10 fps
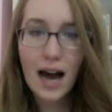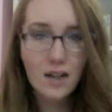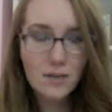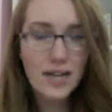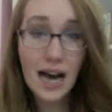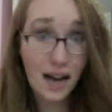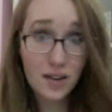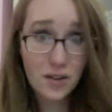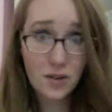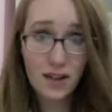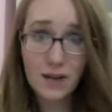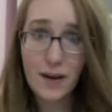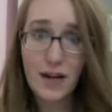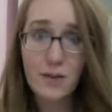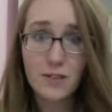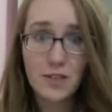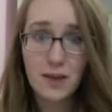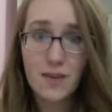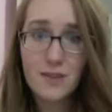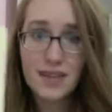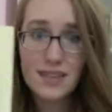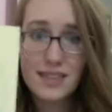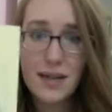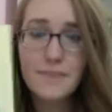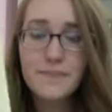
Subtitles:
I'll admit I don't know a lot about her, which is why I picked this up.